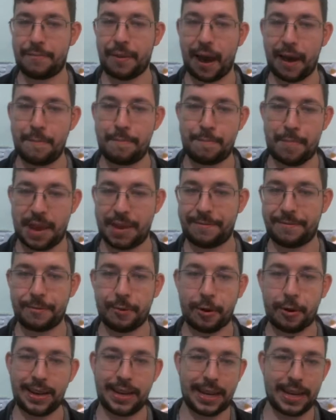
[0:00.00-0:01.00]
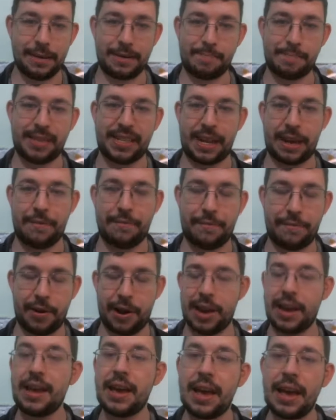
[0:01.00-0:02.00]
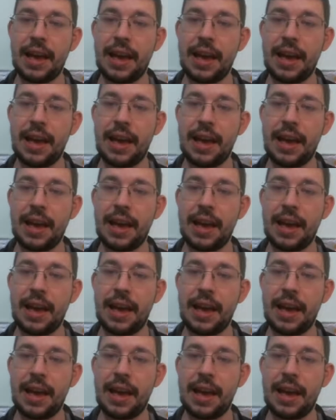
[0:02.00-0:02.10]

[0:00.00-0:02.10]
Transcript: b4, hit c3.